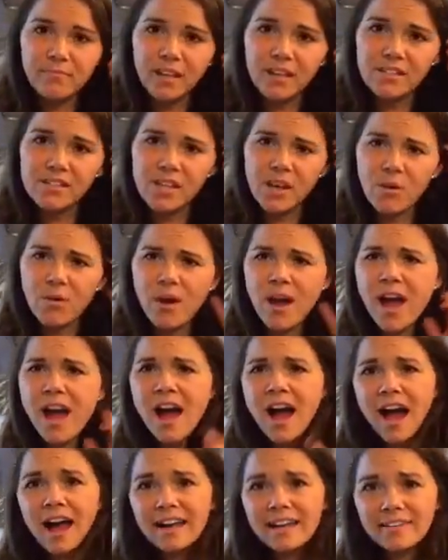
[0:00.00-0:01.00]
So
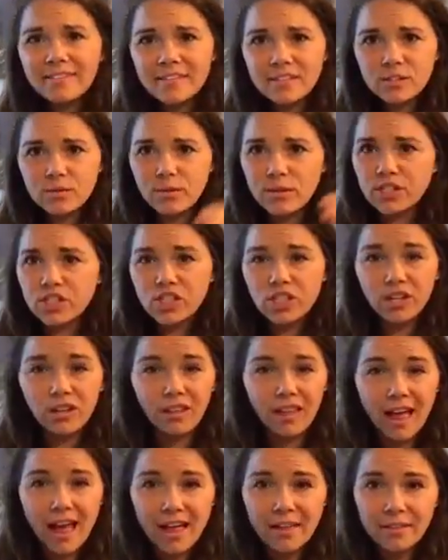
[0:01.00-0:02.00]
I get this question a
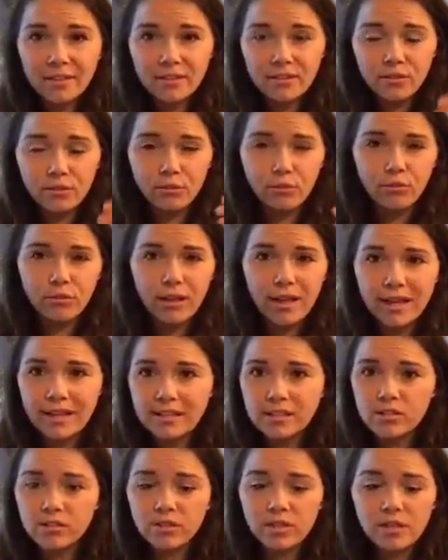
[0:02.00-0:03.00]
lot, either through
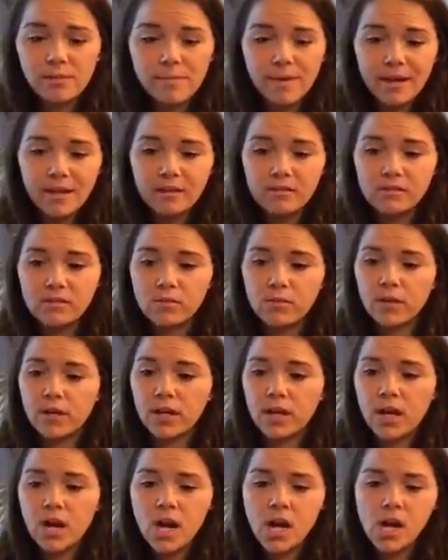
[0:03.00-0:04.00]
clients or emails or